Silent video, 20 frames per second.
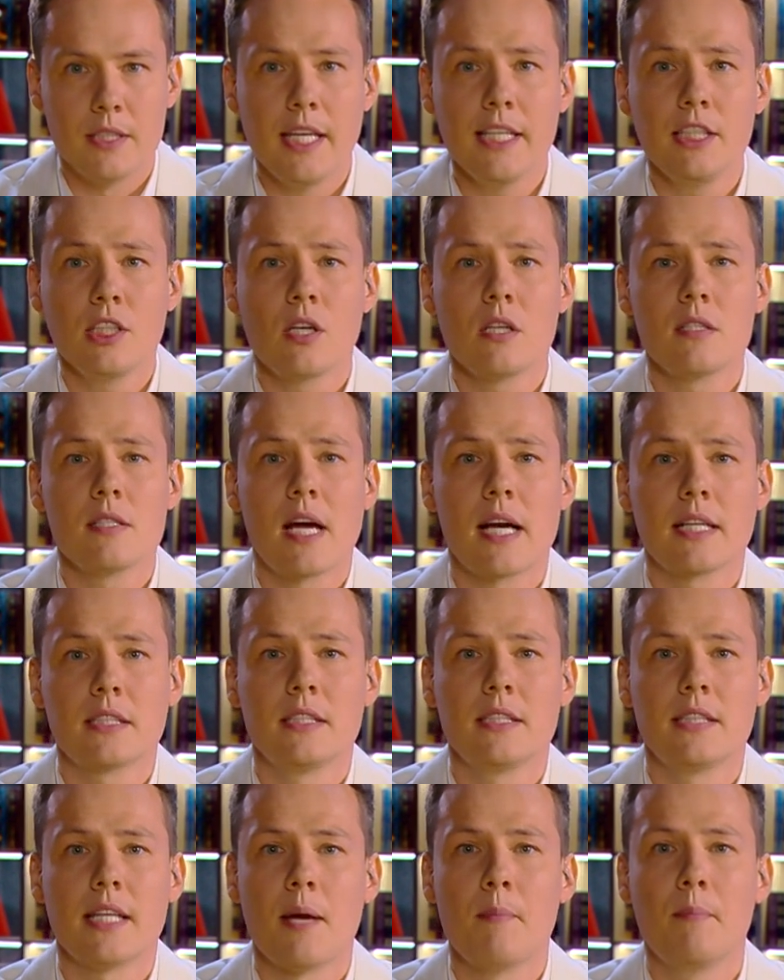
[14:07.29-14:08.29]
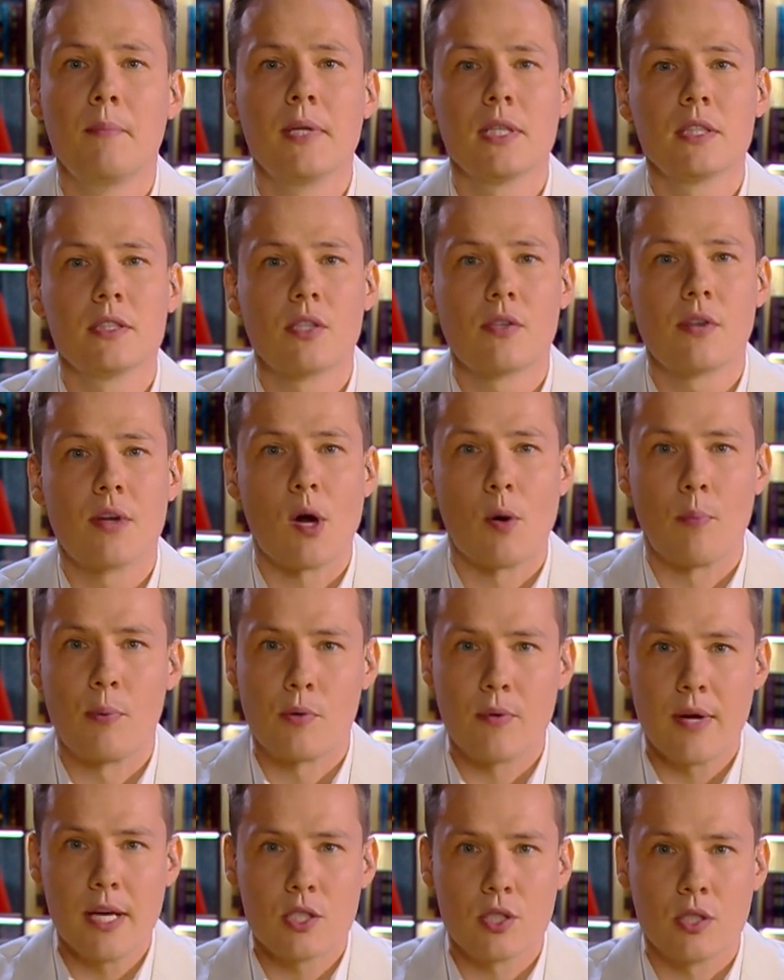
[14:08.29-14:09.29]
NATO conducted a military
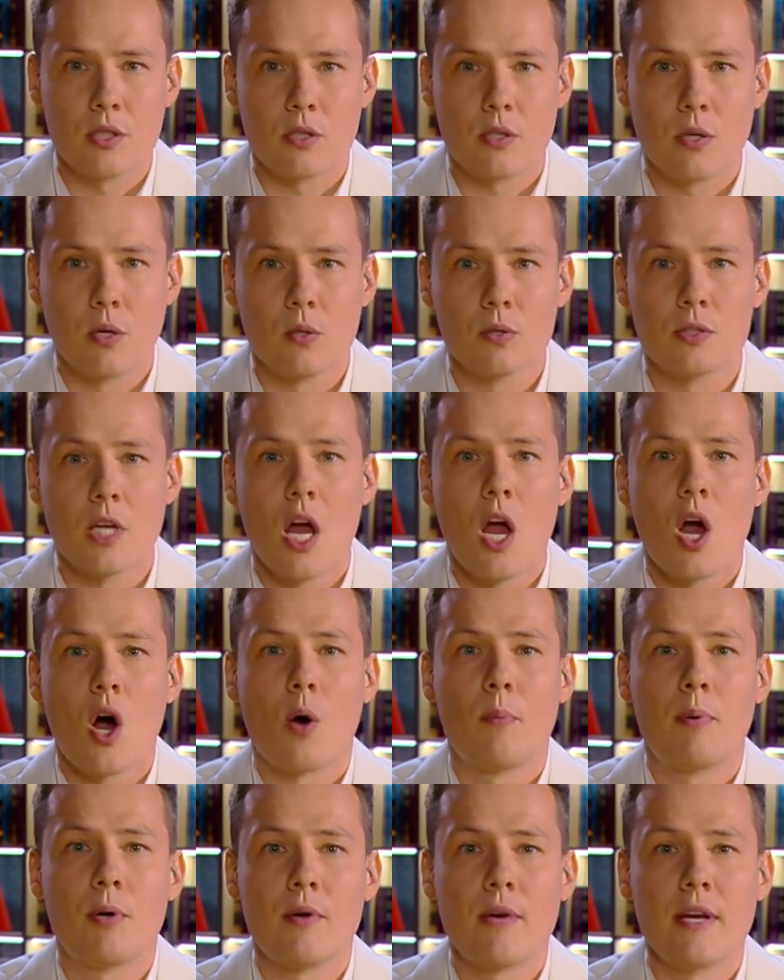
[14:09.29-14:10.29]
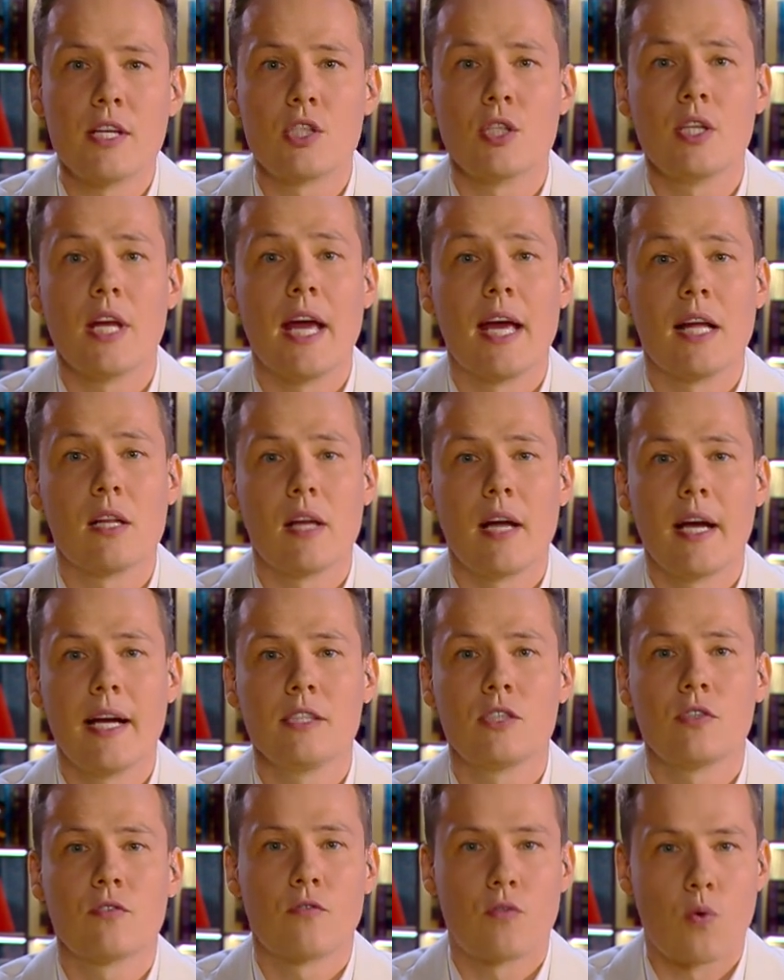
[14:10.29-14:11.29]
operation called Operation
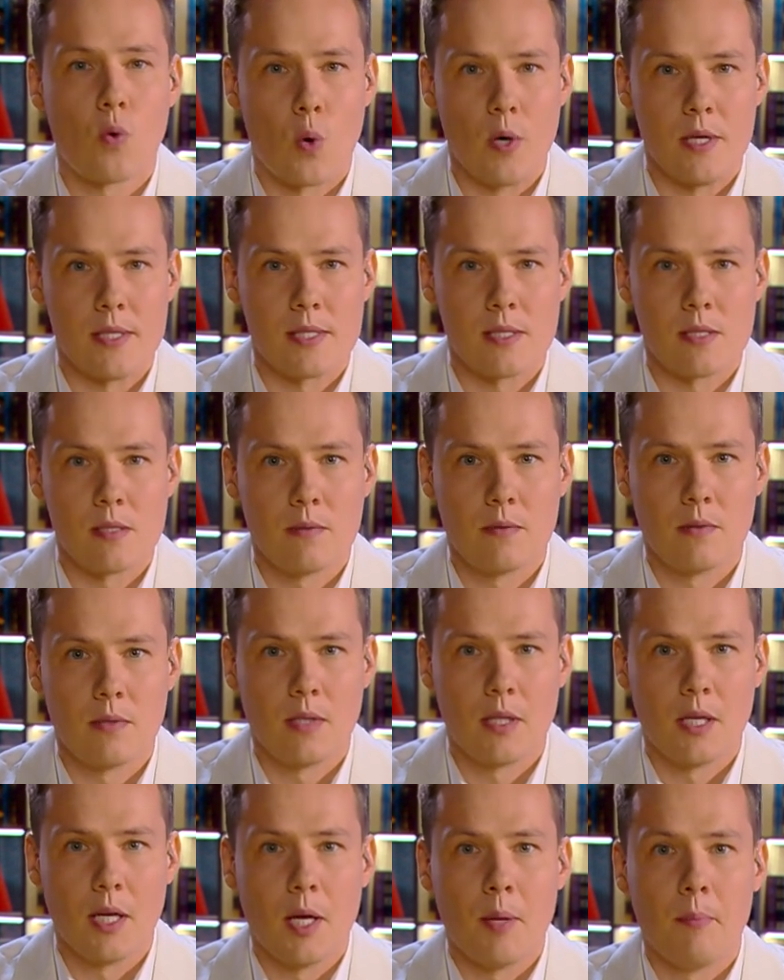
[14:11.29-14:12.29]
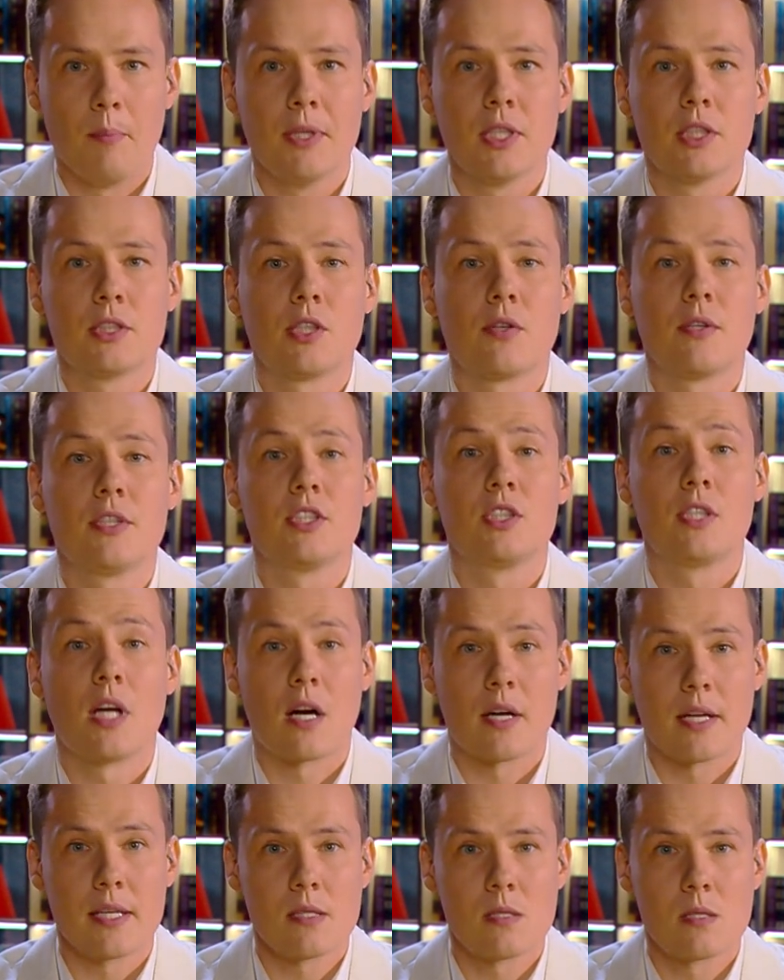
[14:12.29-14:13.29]
Allied Force. Military
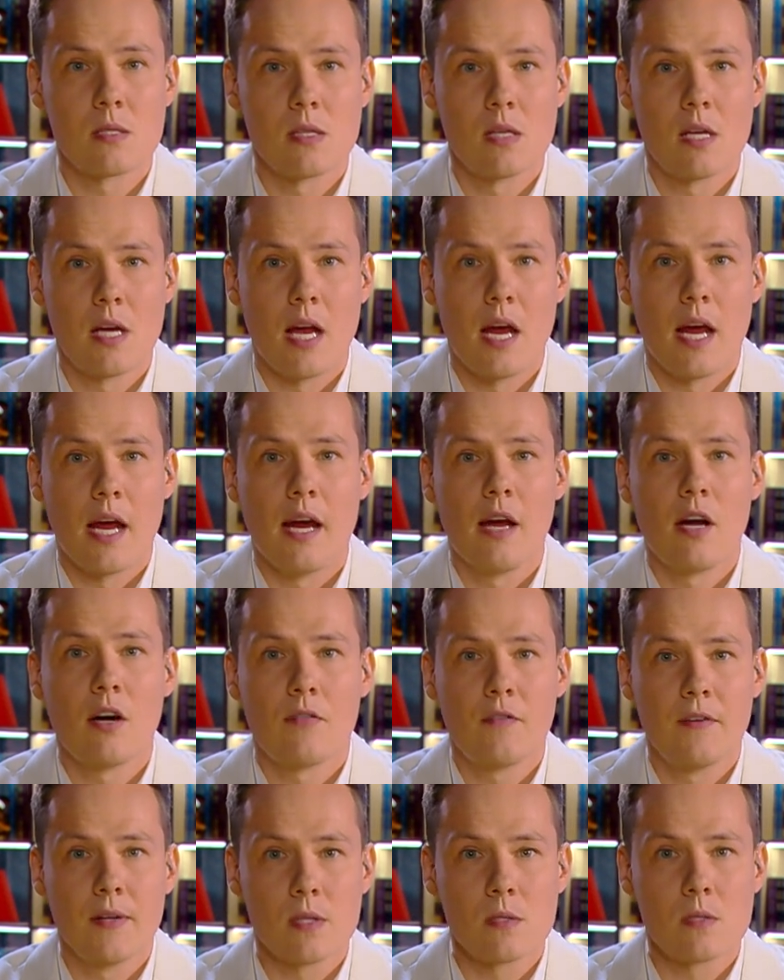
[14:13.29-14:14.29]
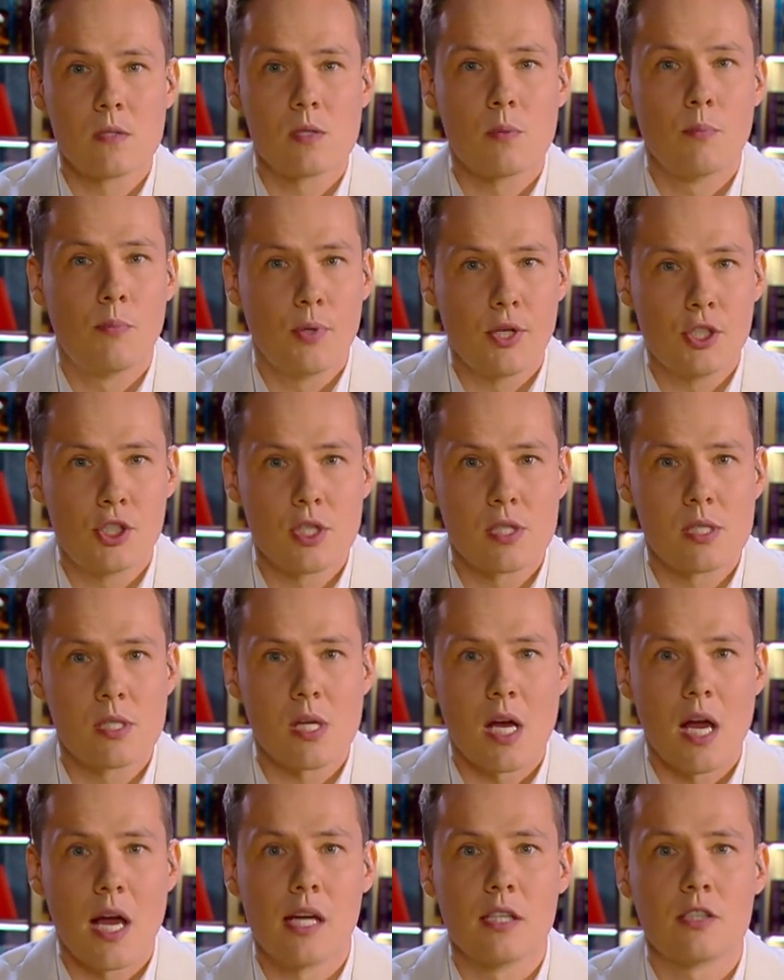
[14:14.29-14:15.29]
targets, airfields,
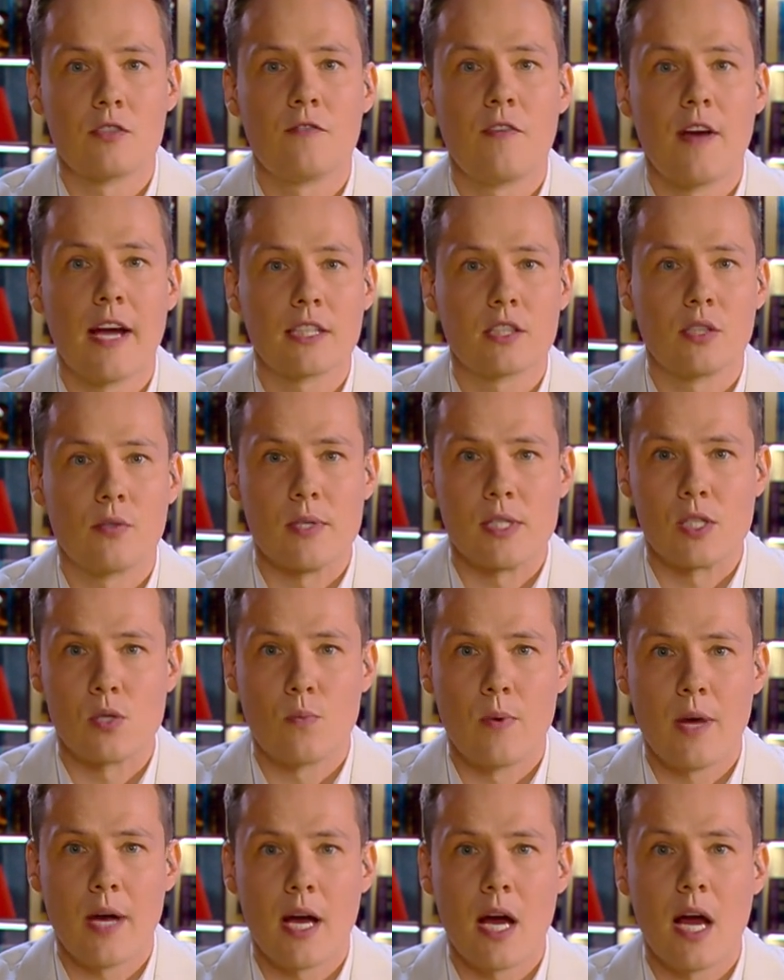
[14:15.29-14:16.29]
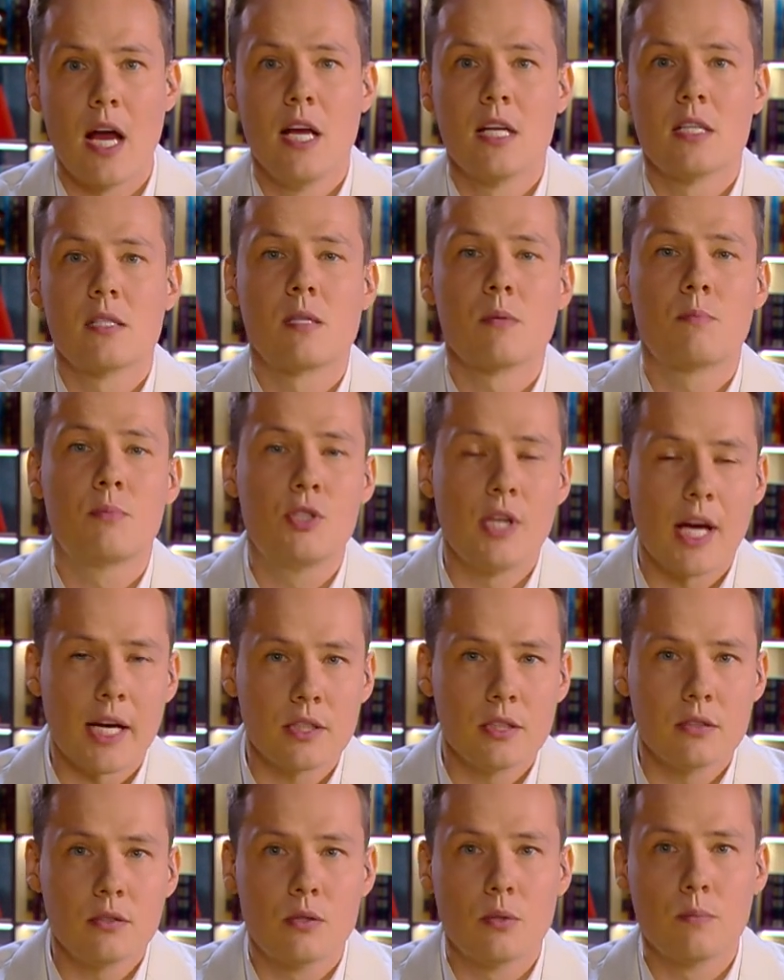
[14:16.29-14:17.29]
bridges, and factories were
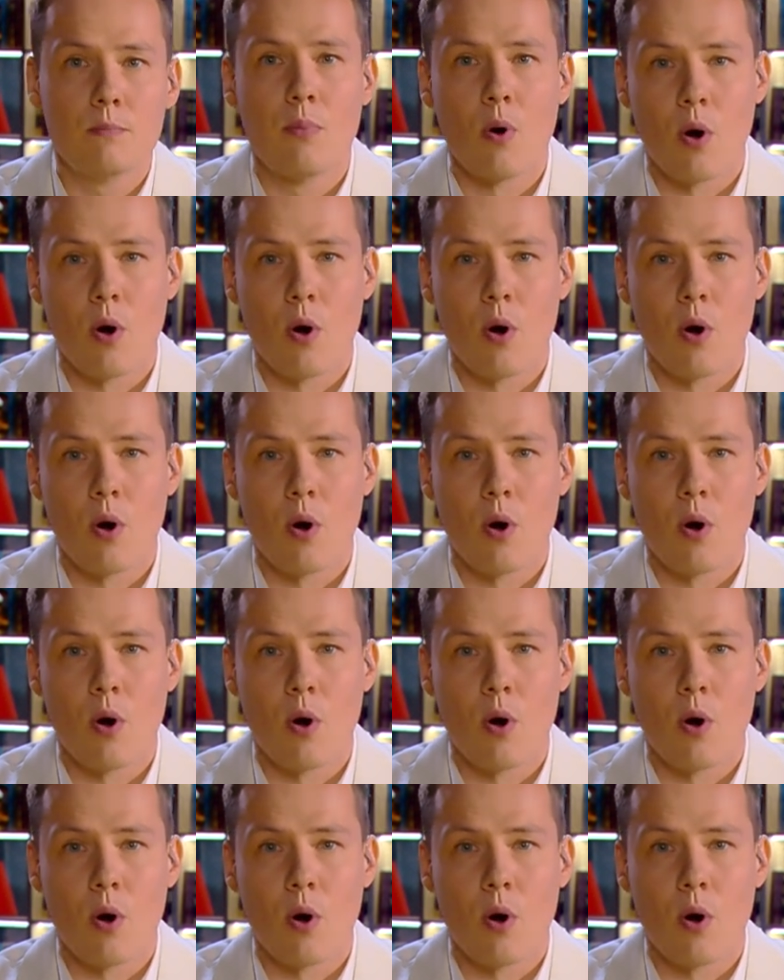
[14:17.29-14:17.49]
subjected to